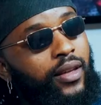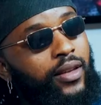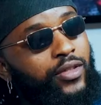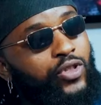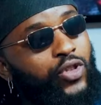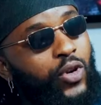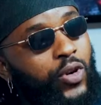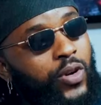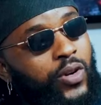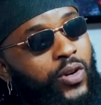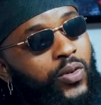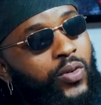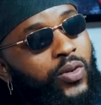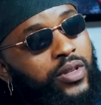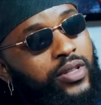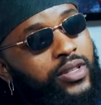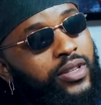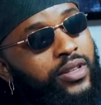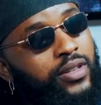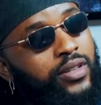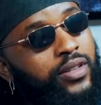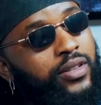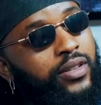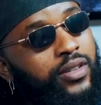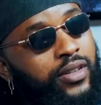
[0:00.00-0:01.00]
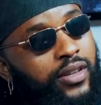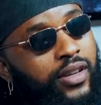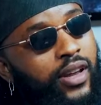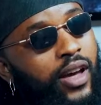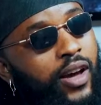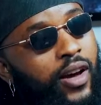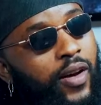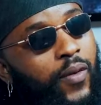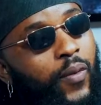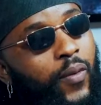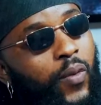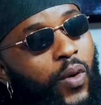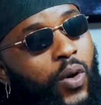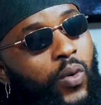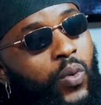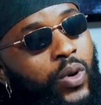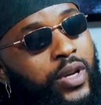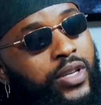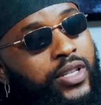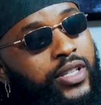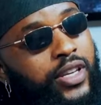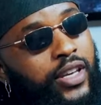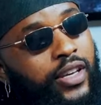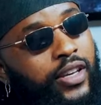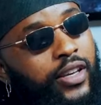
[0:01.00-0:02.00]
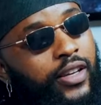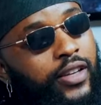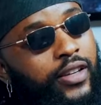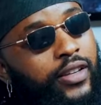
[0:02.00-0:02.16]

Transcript: Below the belt, yeah, below the belt Wizkid.